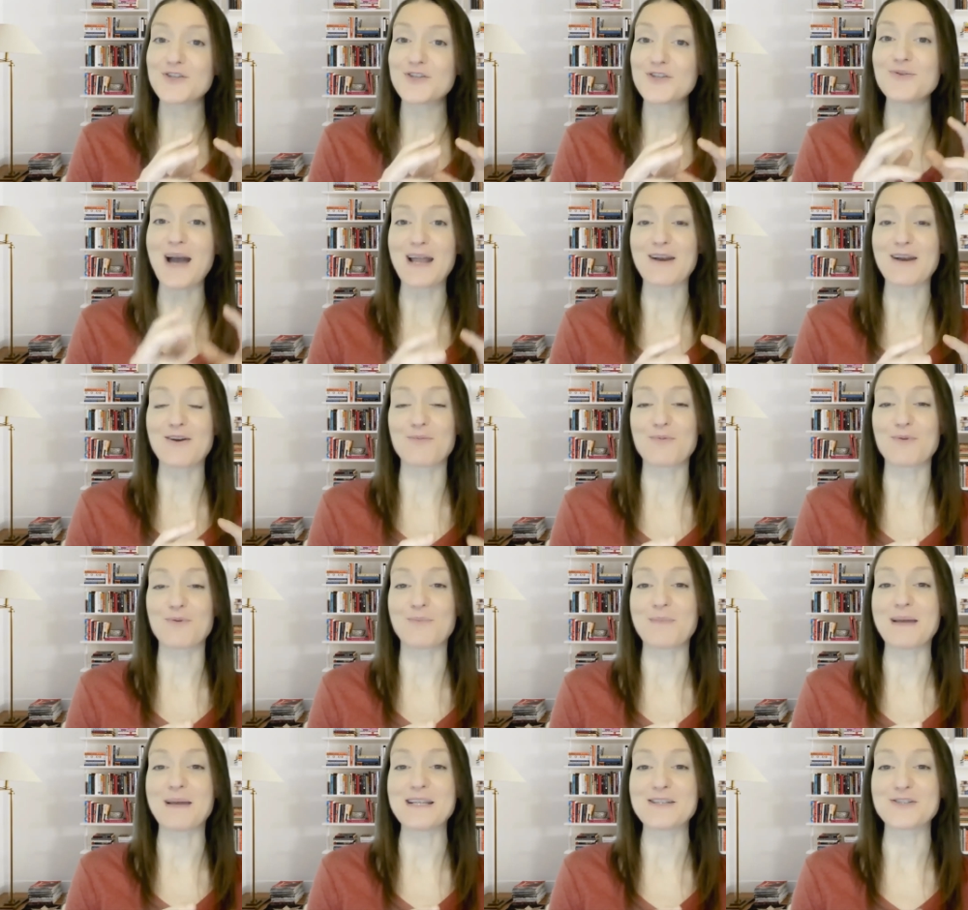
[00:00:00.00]
two
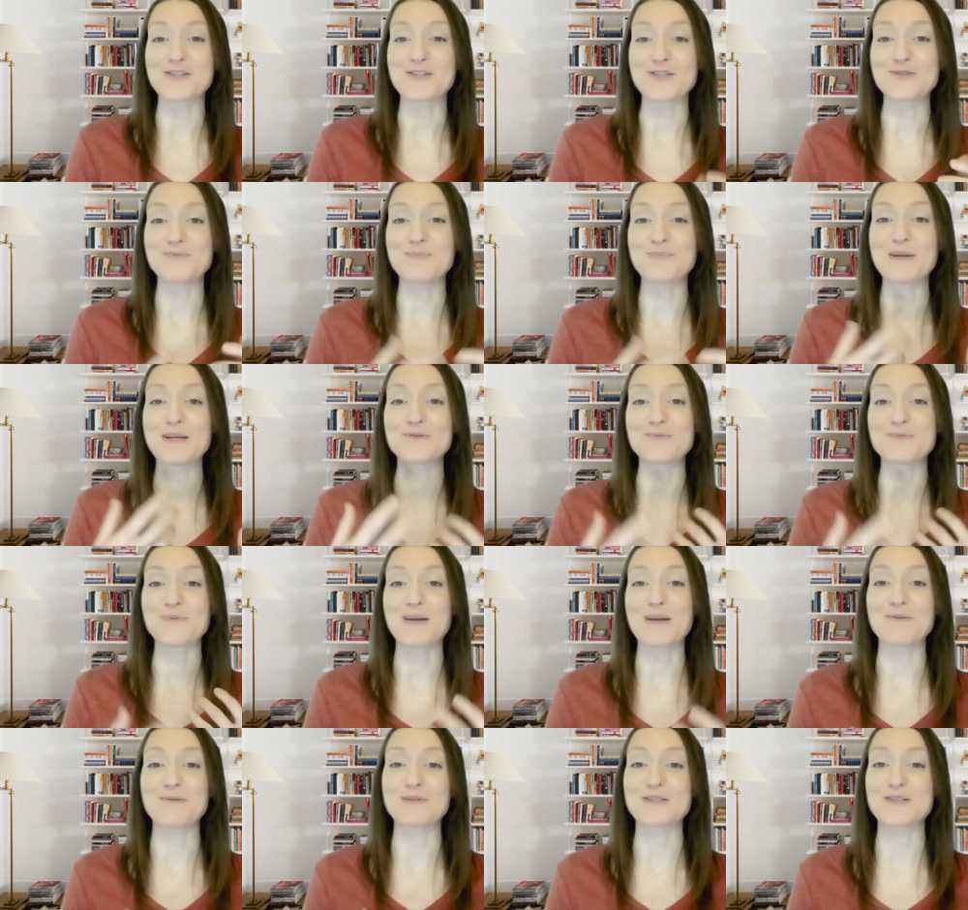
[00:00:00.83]
honorable mentions because
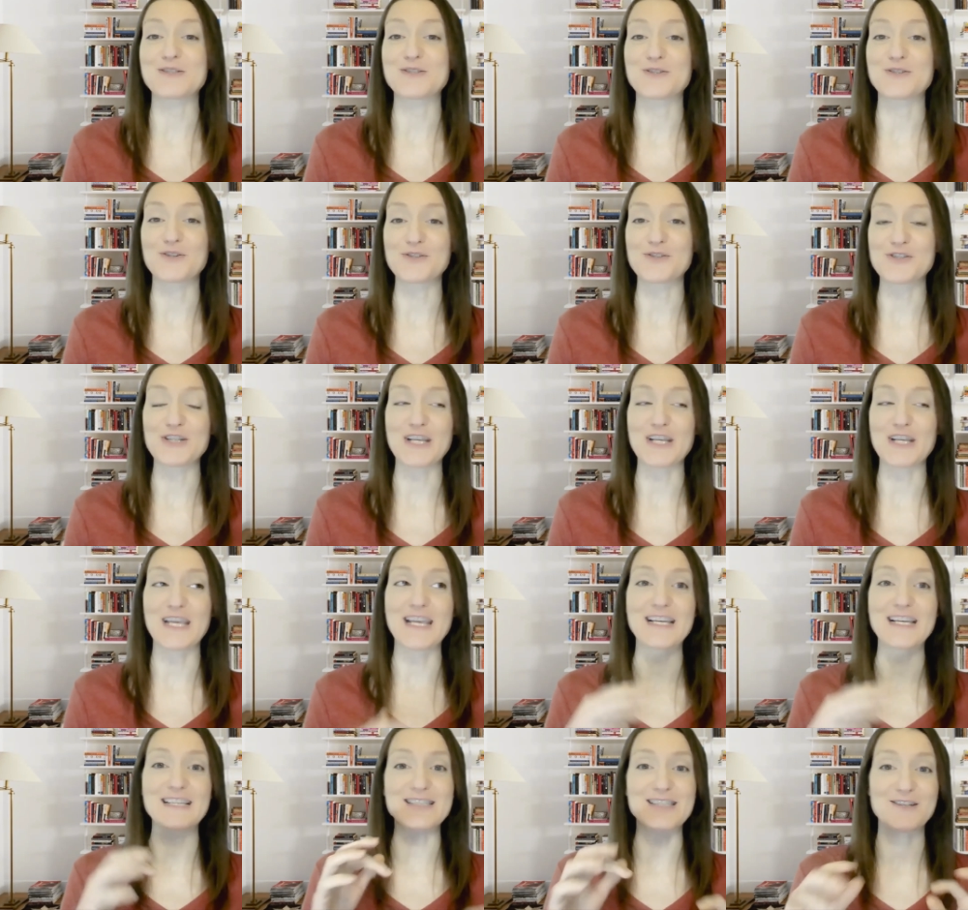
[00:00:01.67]
while I was
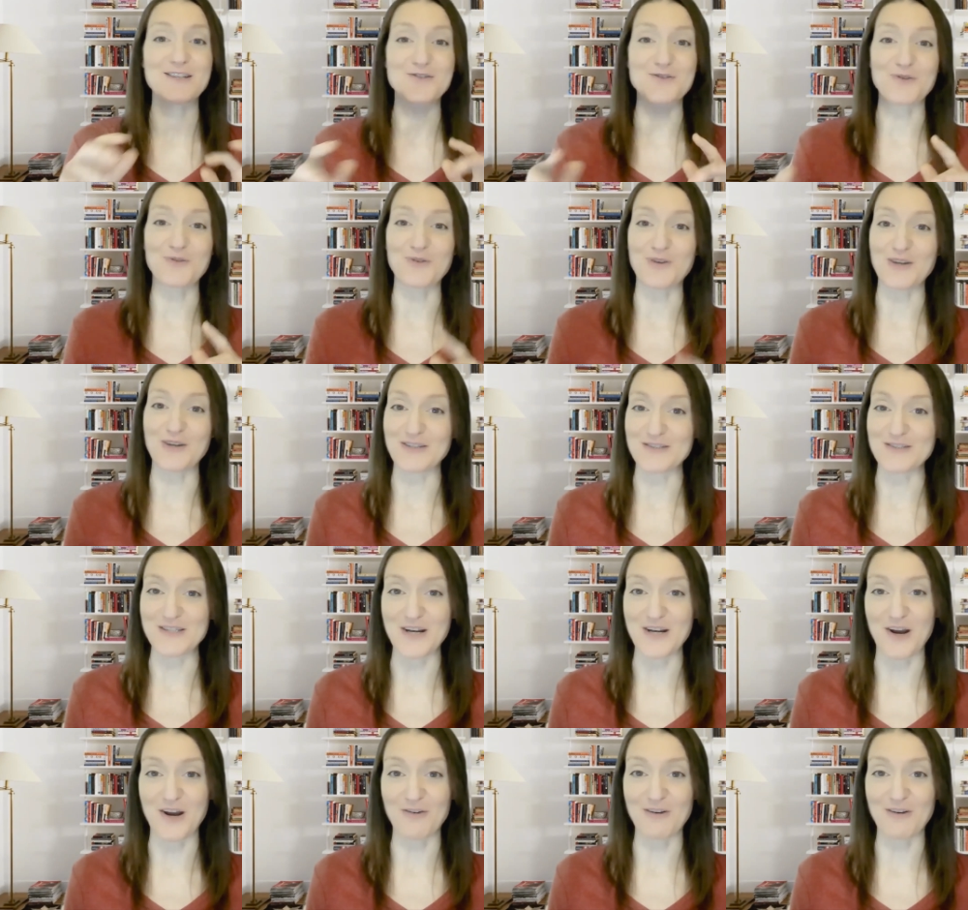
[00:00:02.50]
searching essential oils
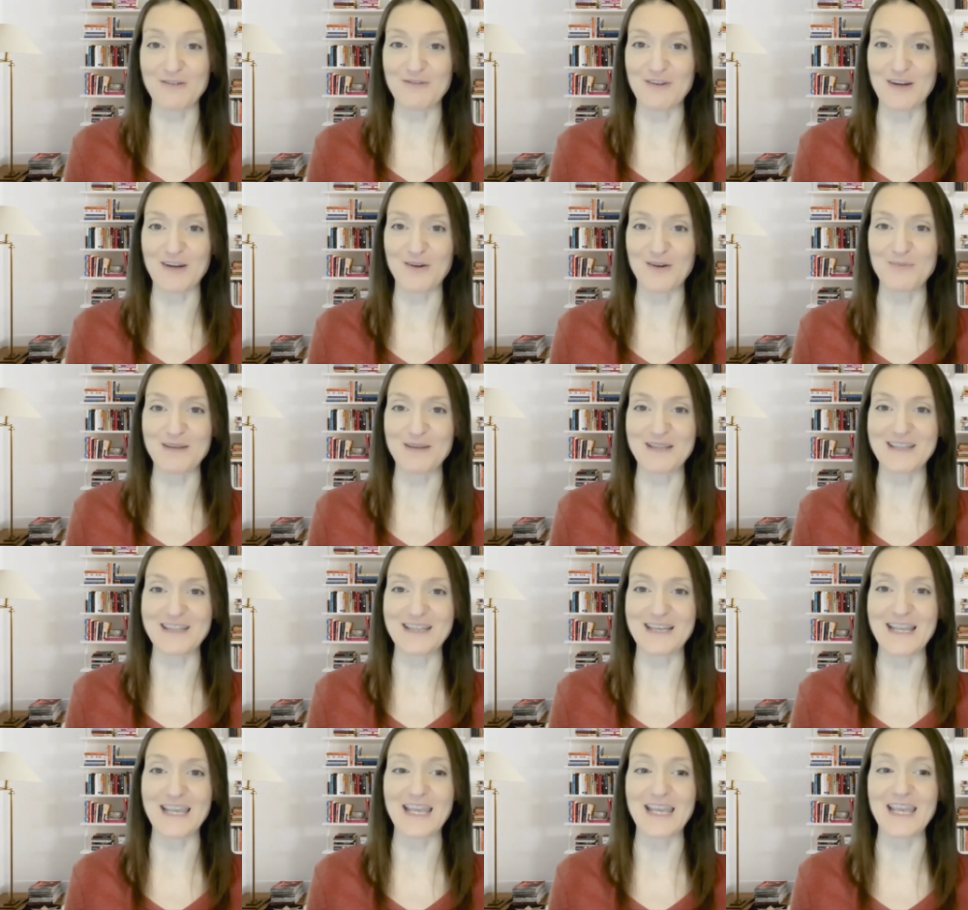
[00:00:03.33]
and heart rate
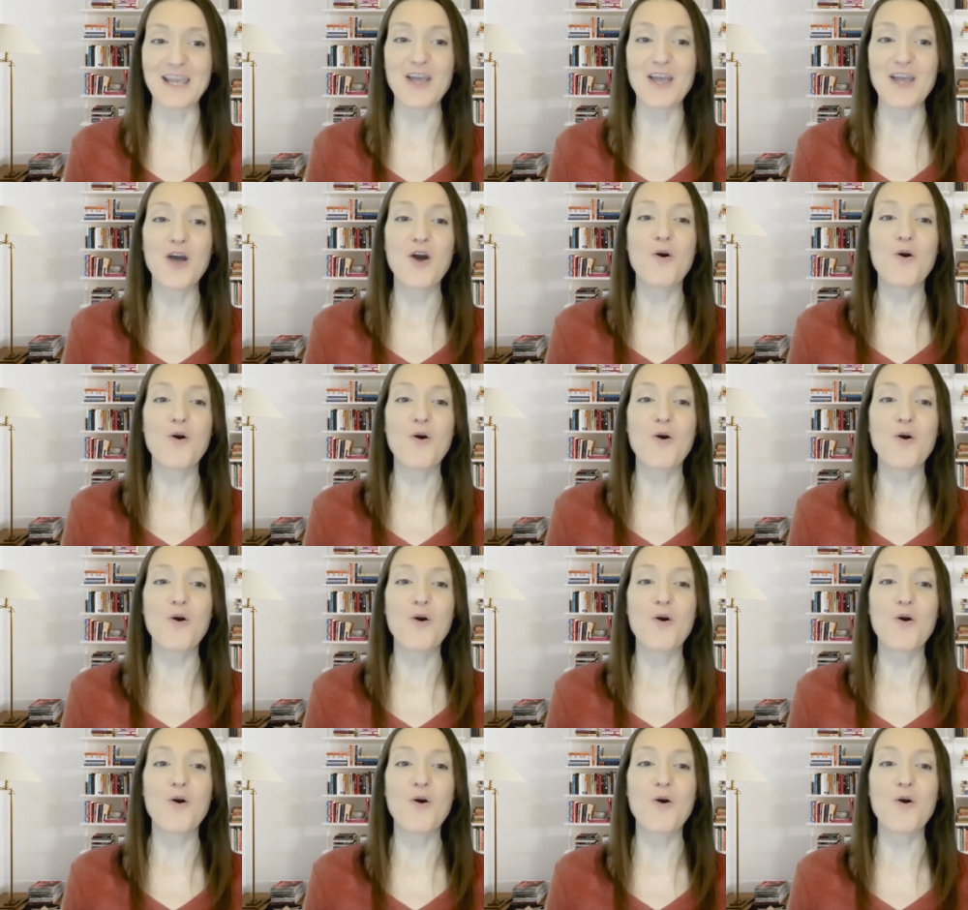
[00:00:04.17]
variability,